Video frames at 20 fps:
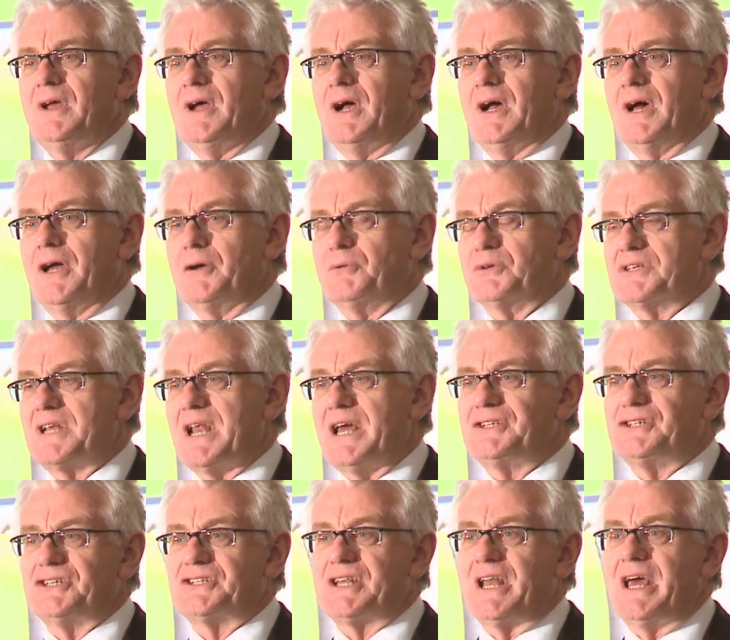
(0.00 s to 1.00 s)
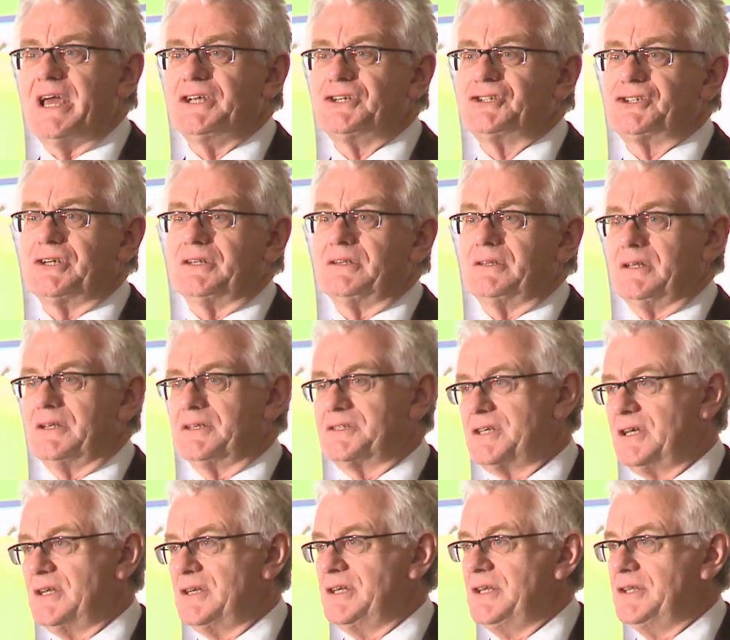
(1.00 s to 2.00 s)
It was legislation that
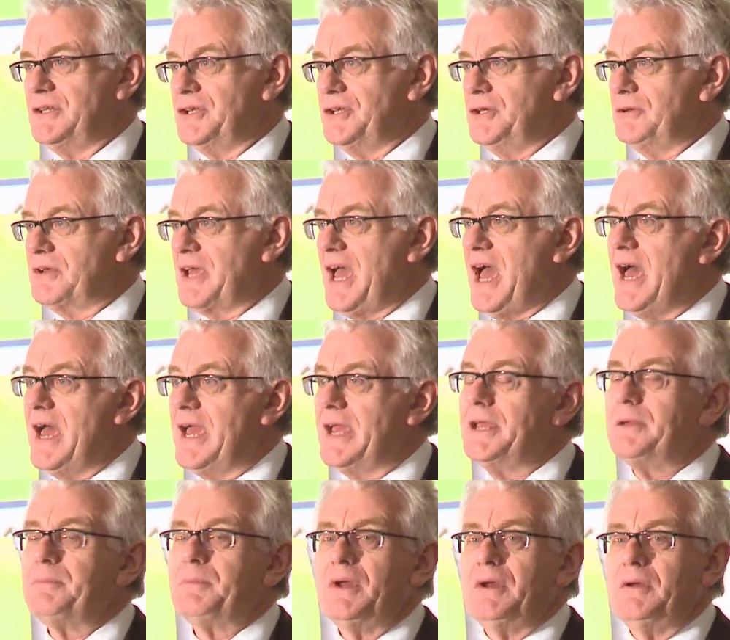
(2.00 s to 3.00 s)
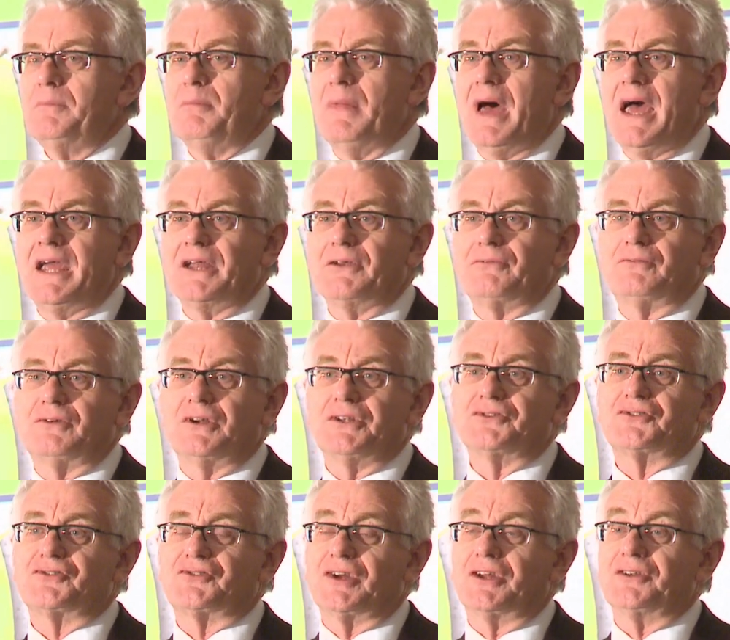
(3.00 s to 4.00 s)
certainly in the UK made, for
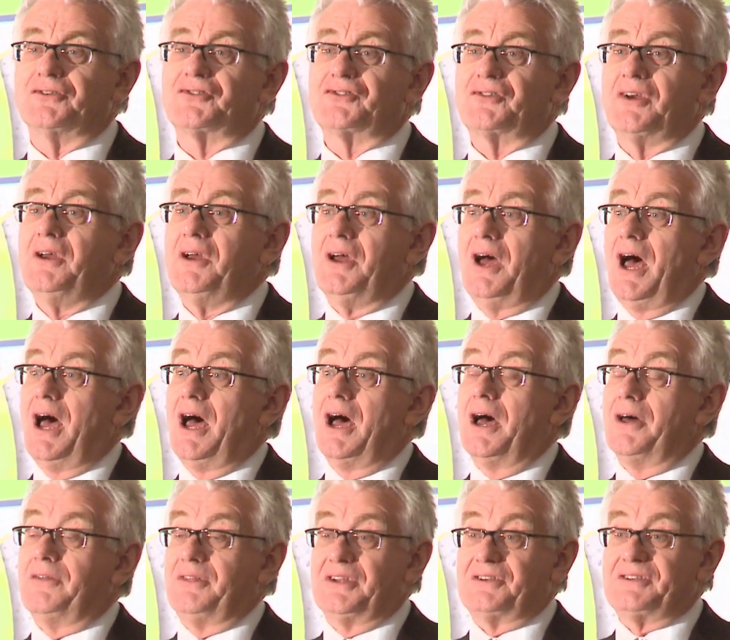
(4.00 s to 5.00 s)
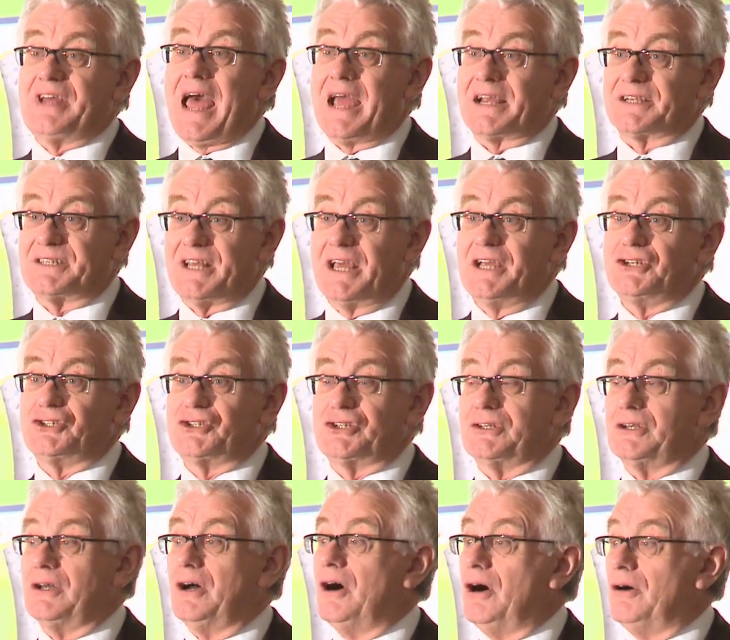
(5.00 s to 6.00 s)
instance, the
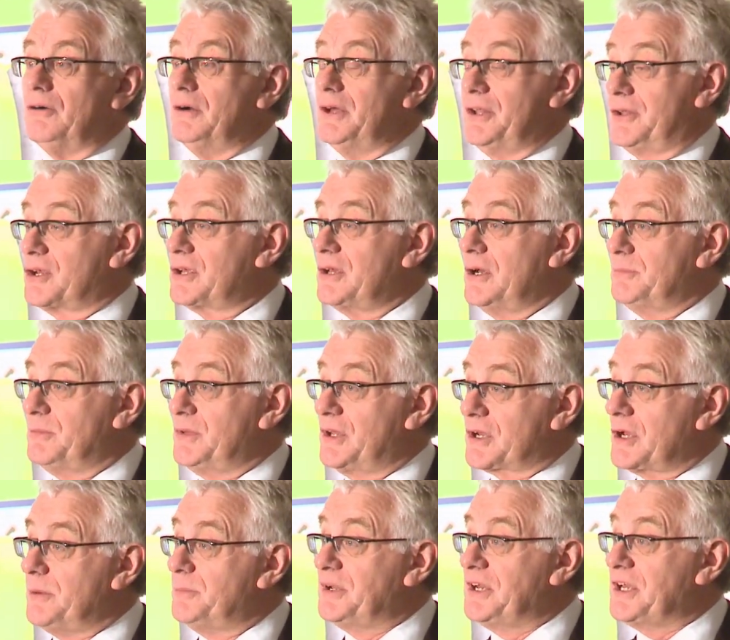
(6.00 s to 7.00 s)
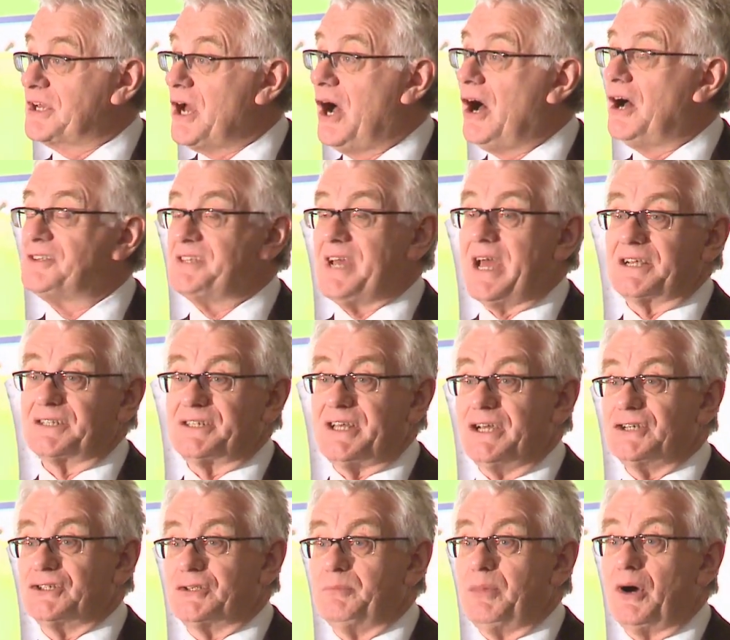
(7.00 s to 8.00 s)
taxation of the company car
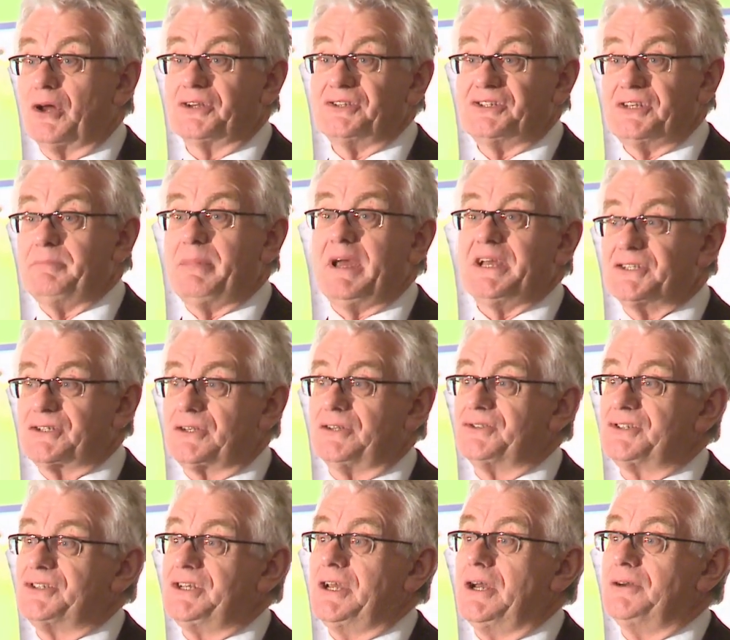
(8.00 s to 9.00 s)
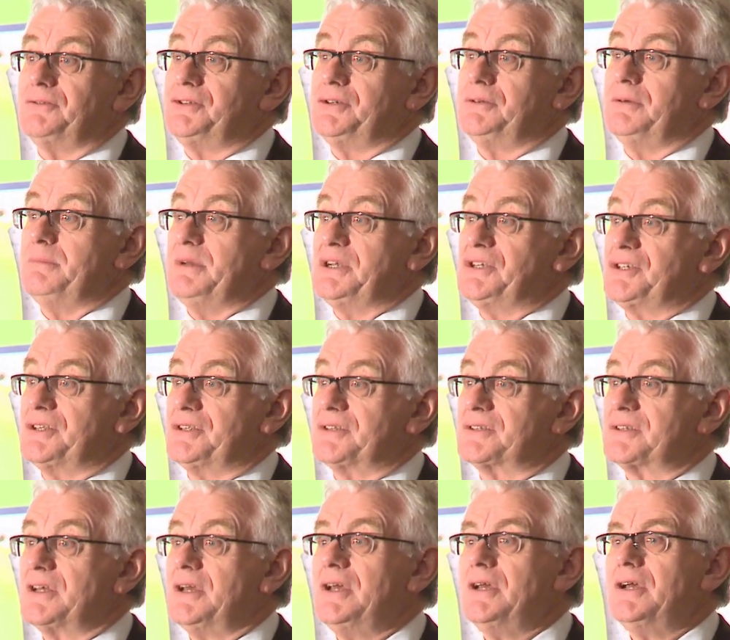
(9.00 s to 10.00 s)
taxation policy based on CO2
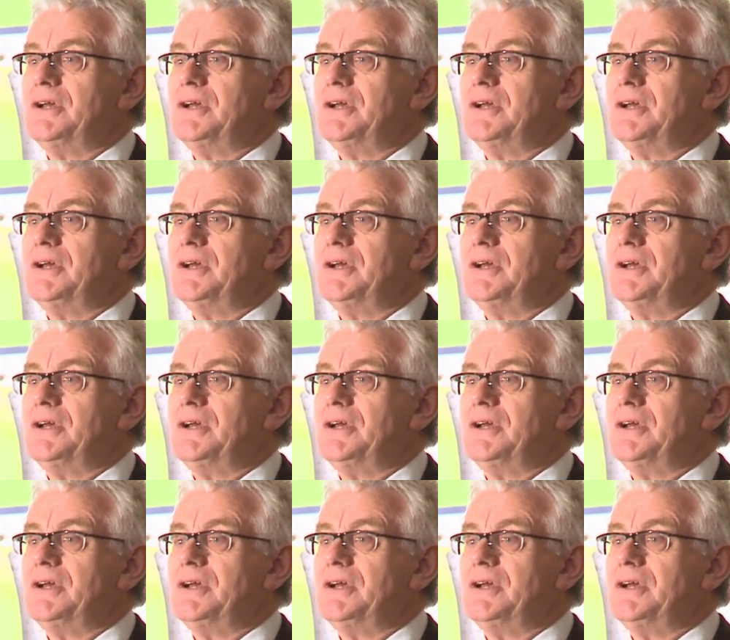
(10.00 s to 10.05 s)
emissions.